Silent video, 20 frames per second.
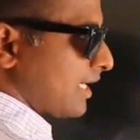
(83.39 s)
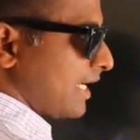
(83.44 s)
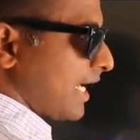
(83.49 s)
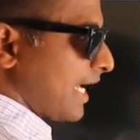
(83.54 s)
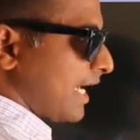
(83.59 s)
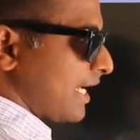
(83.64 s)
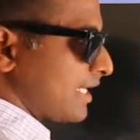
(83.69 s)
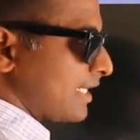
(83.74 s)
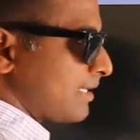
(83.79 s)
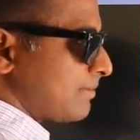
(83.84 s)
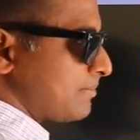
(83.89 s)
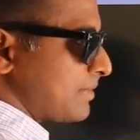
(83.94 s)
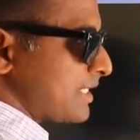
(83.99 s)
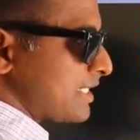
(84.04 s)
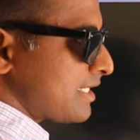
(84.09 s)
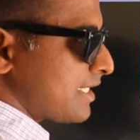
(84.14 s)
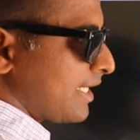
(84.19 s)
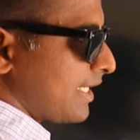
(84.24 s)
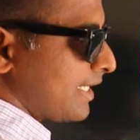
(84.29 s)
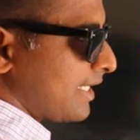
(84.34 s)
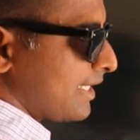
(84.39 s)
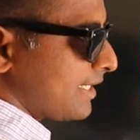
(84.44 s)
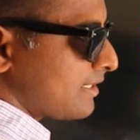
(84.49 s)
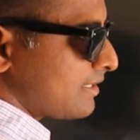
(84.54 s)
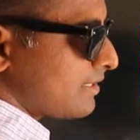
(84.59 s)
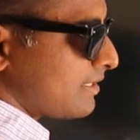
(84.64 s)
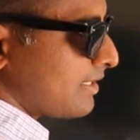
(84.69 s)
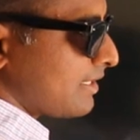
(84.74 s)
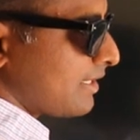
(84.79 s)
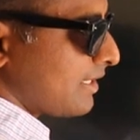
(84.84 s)
and the mistake
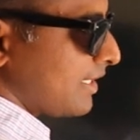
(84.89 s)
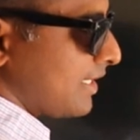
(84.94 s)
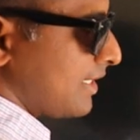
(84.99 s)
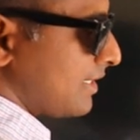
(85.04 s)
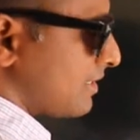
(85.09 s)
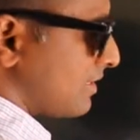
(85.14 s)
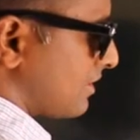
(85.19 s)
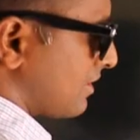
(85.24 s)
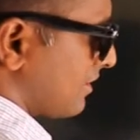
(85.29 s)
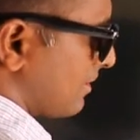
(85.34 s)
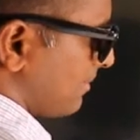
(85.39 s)
is this.